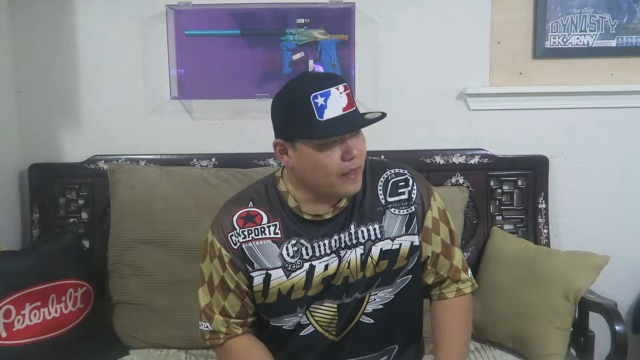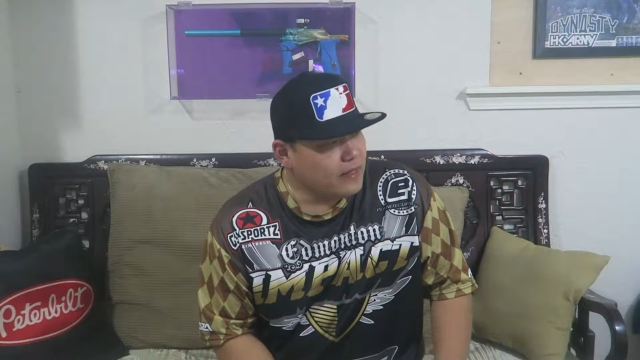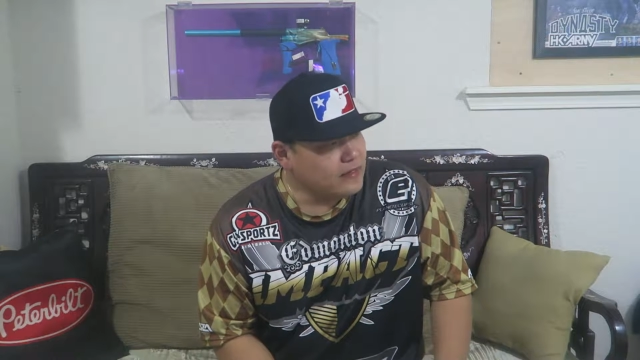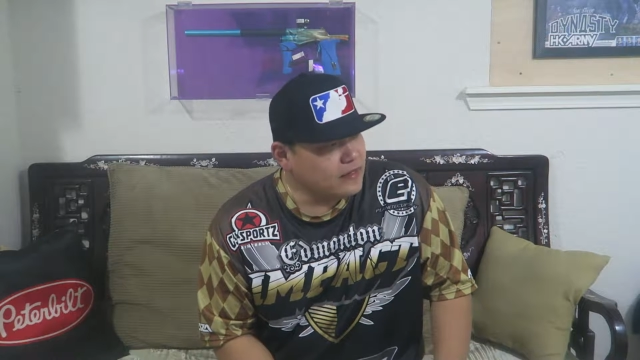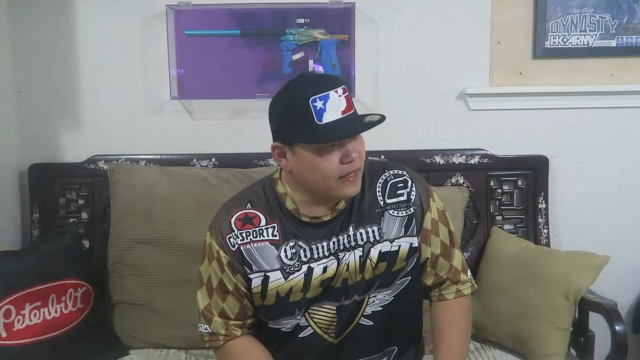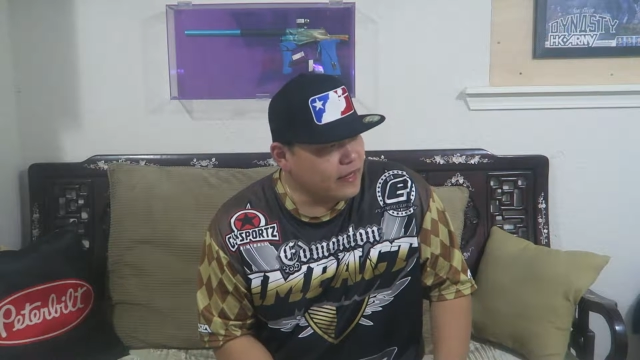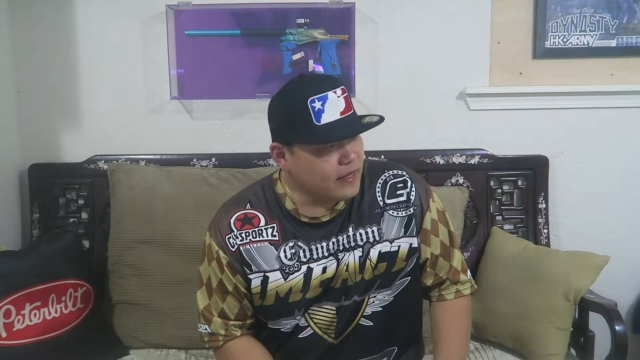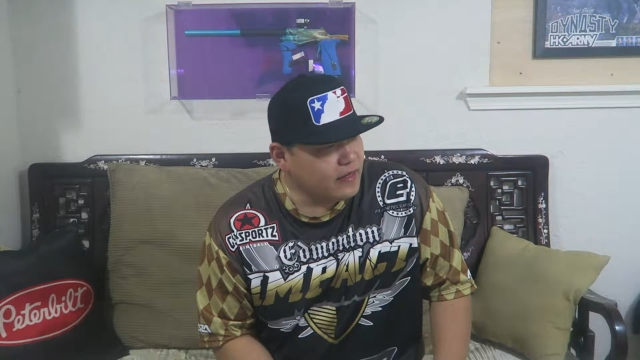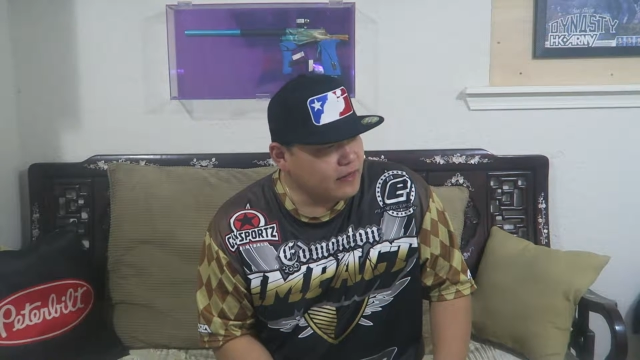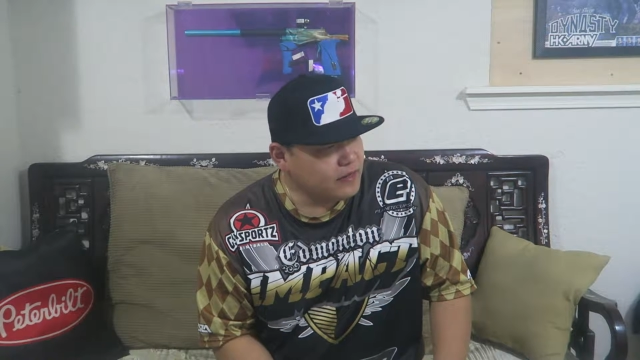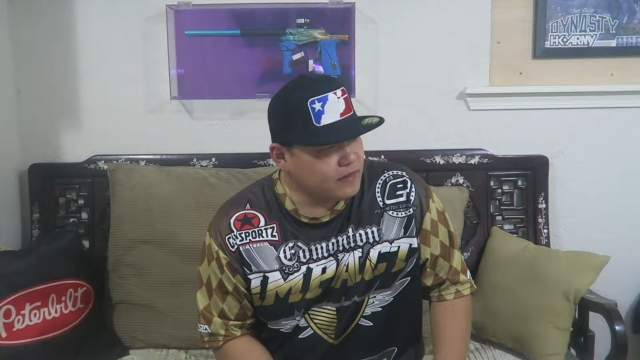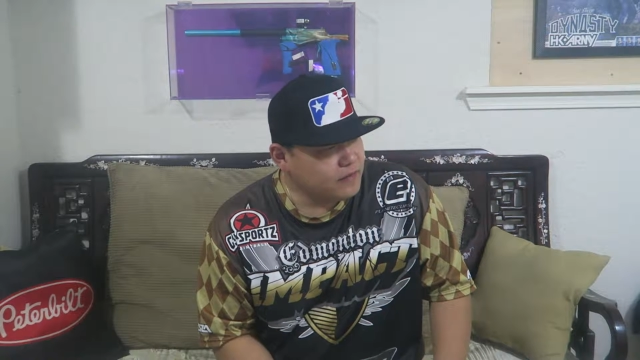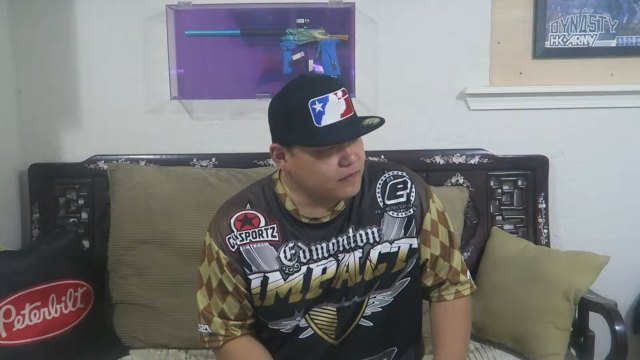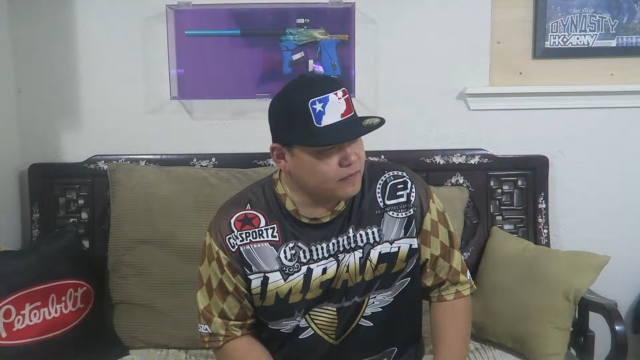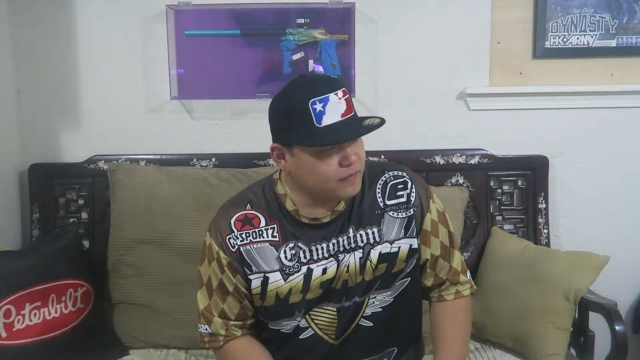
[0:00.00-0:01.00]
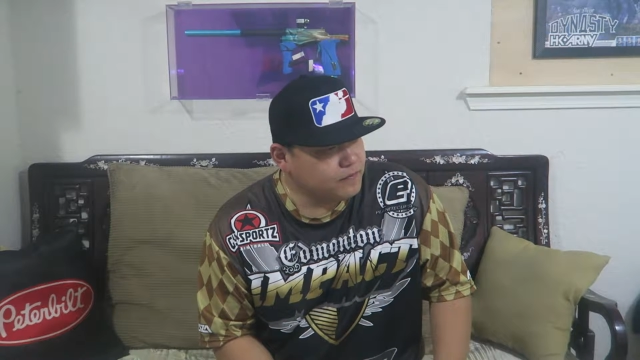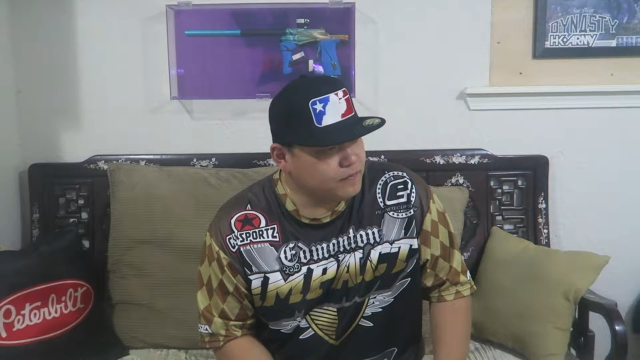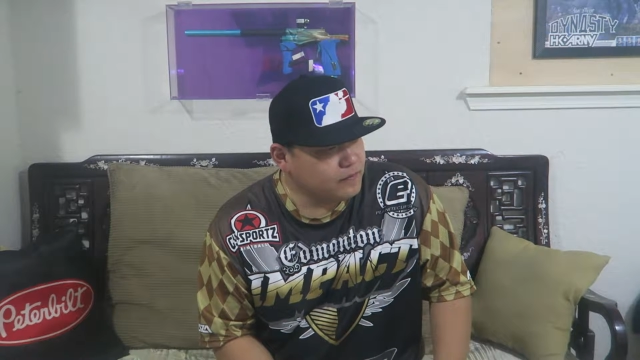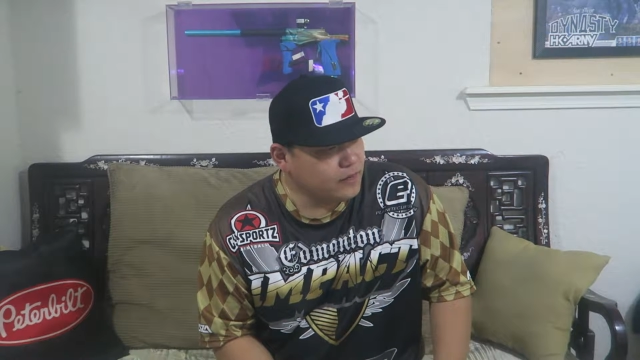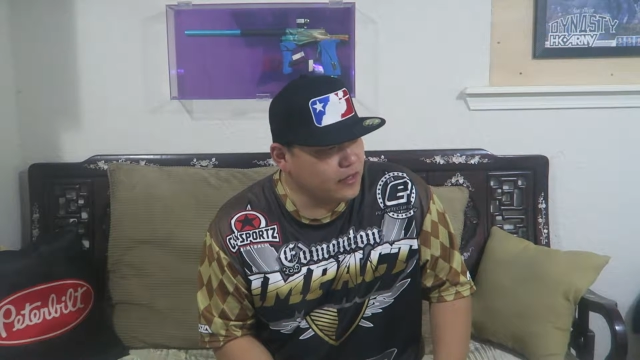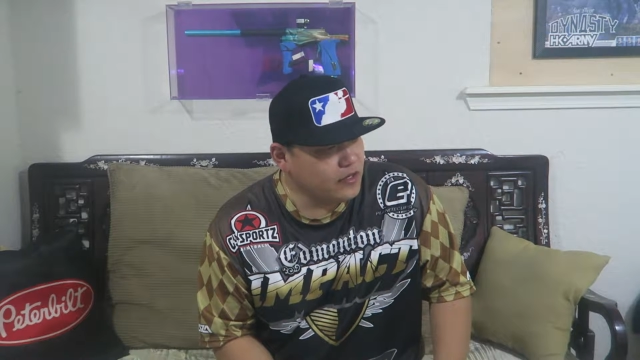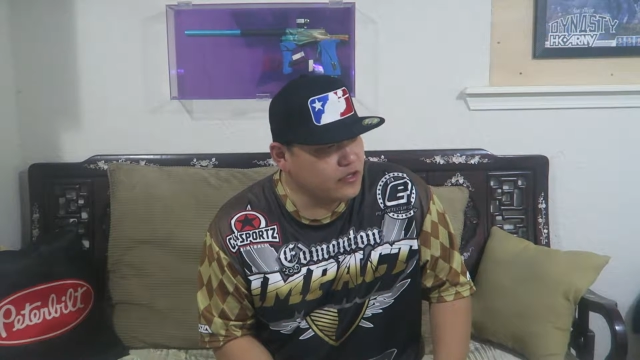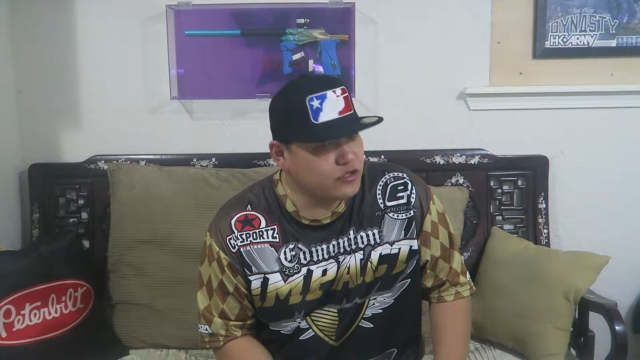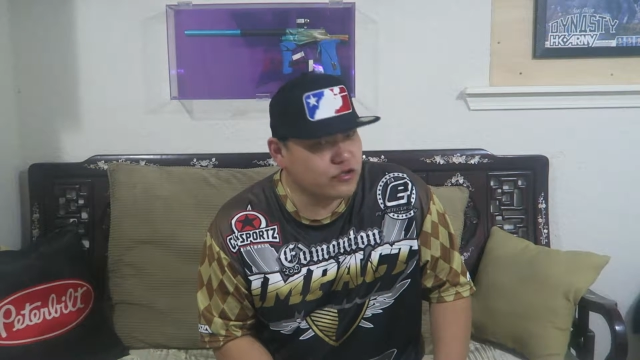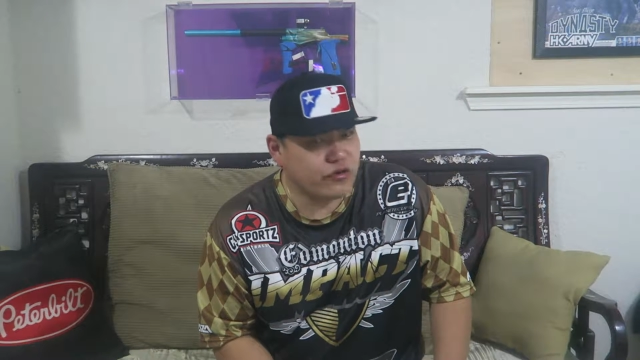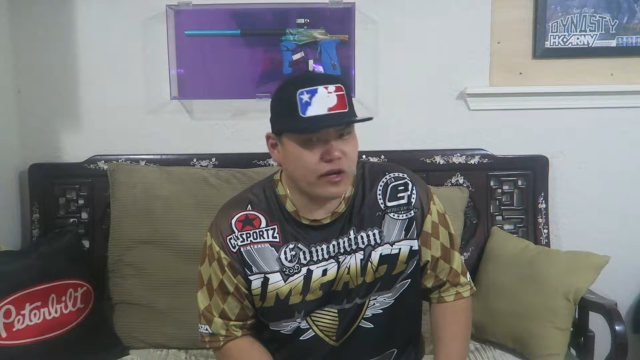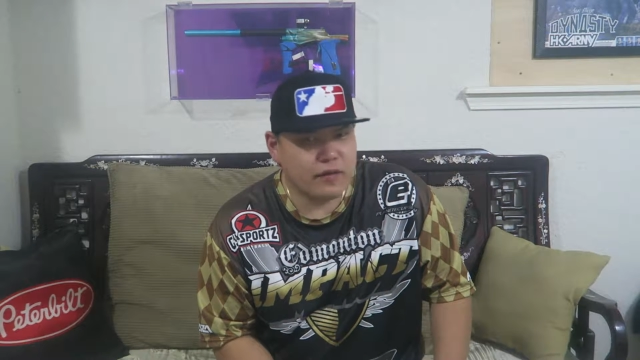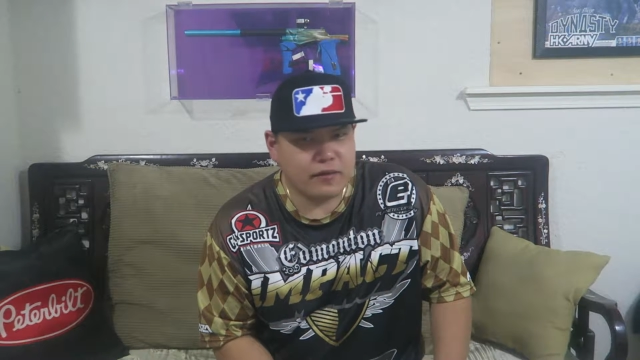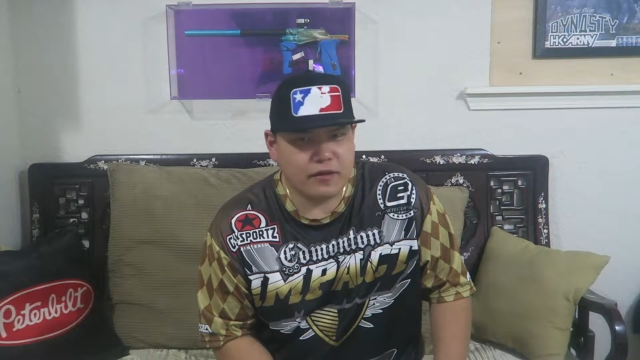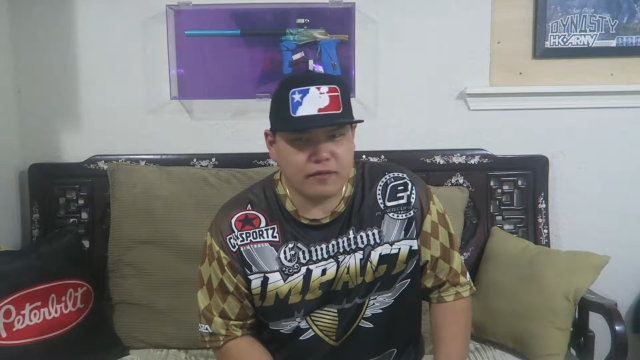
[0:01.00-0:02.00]
it's like how do you
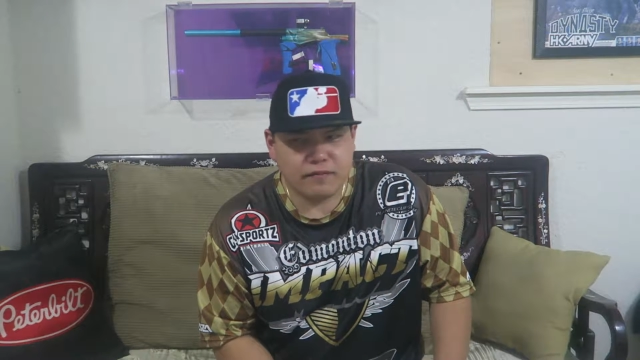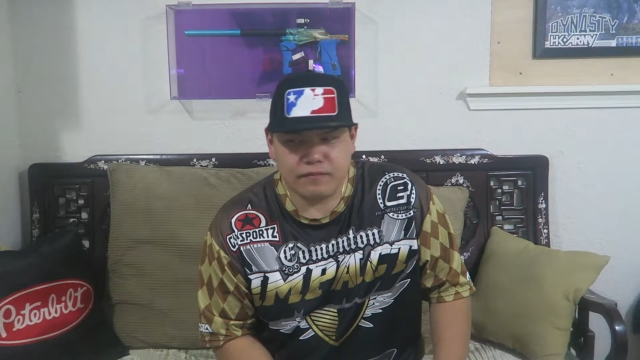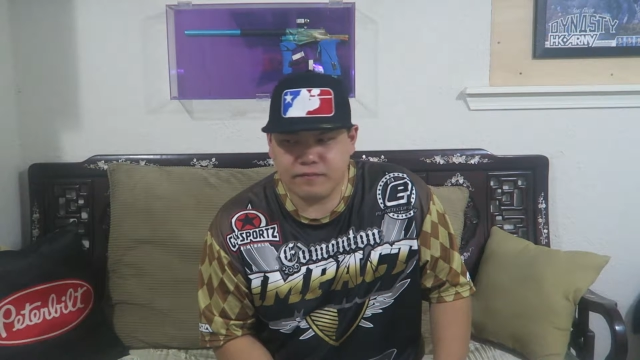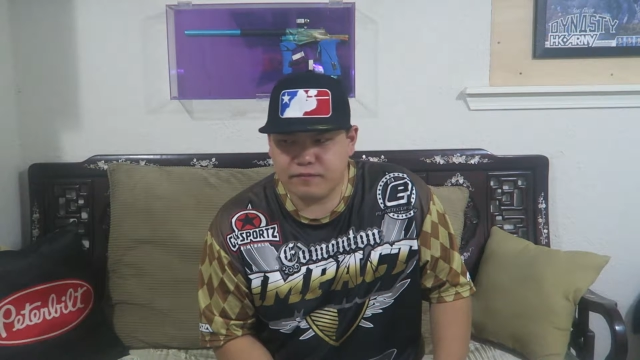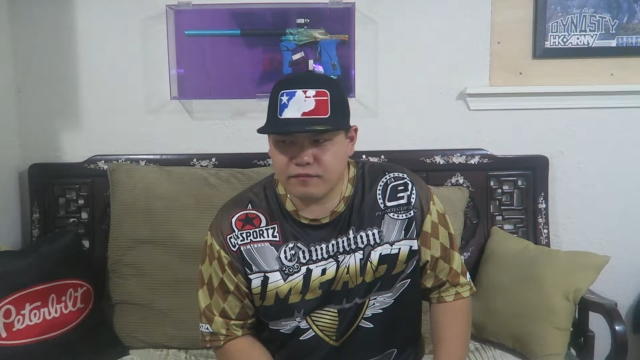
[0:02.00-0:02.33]
describe it?